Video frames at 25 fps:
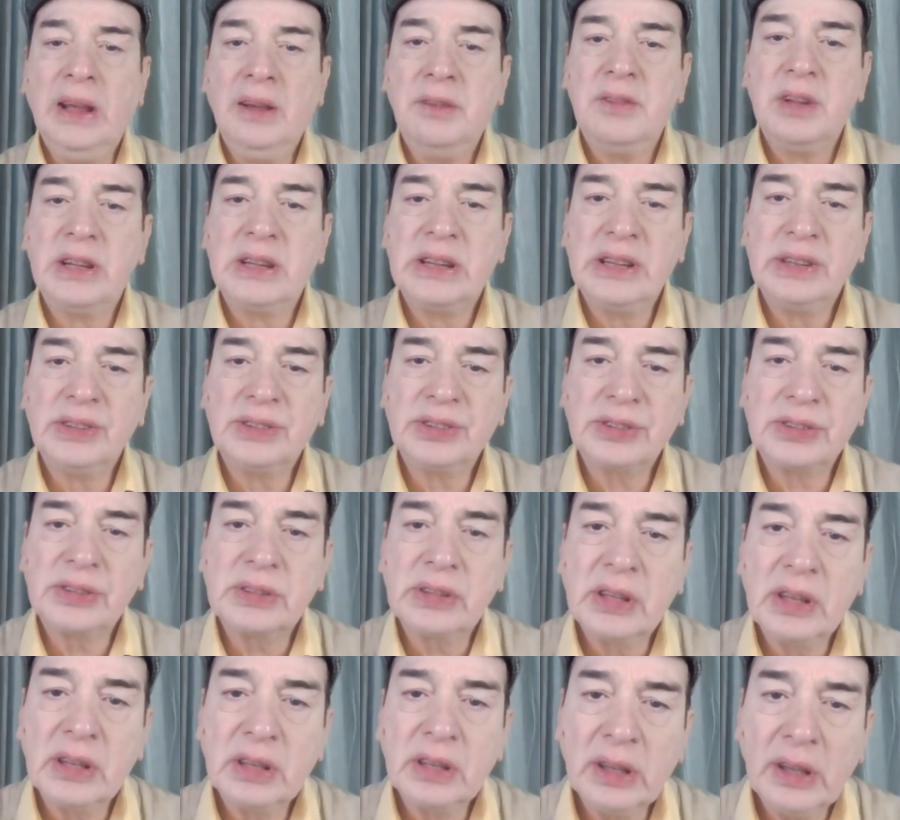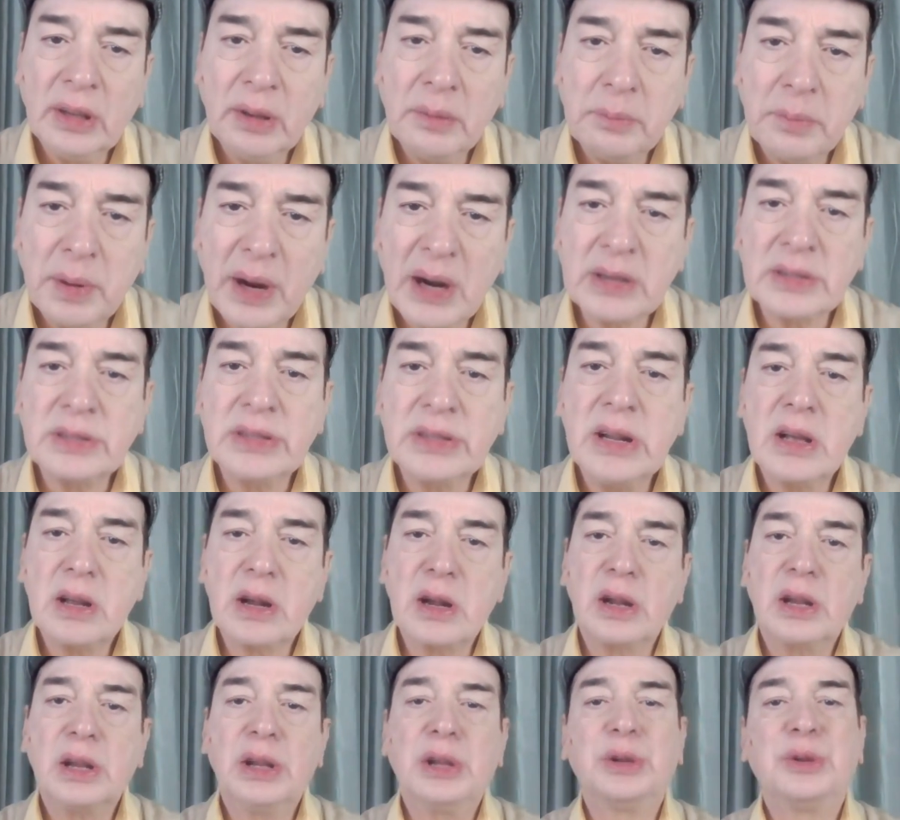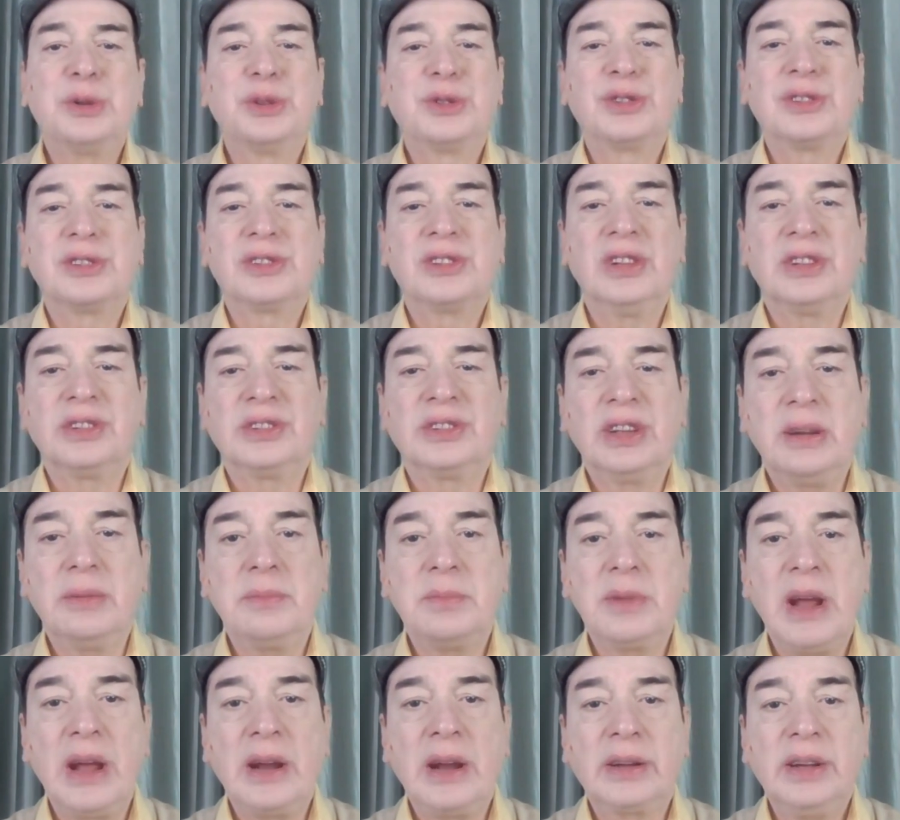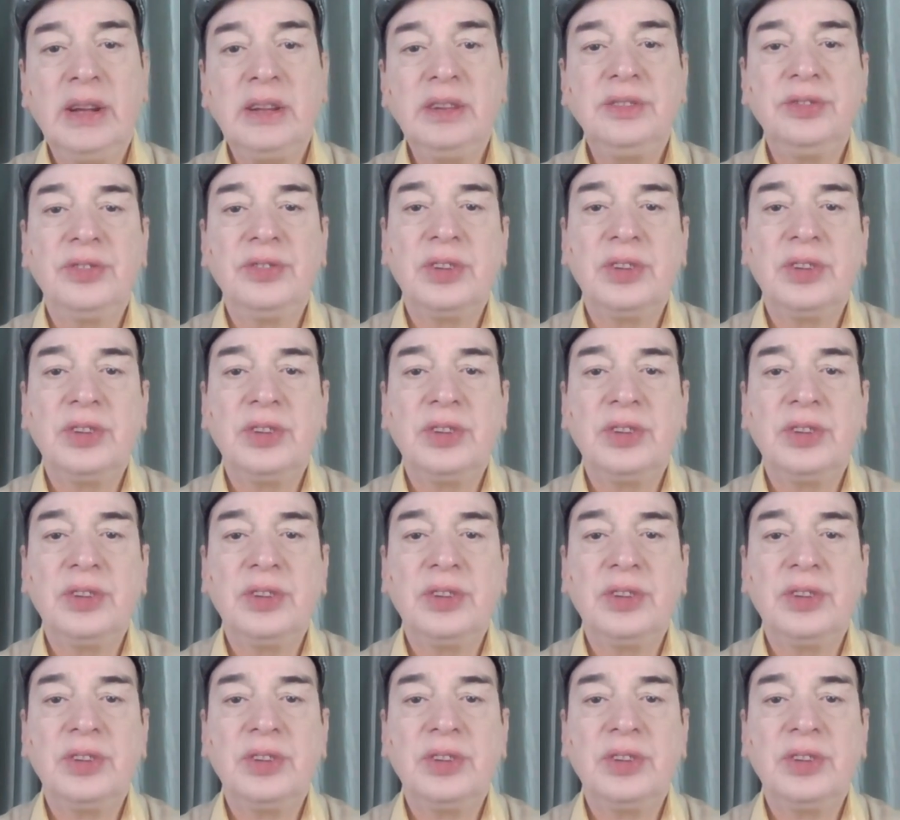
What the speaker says: With his partner, he uses the same tactics.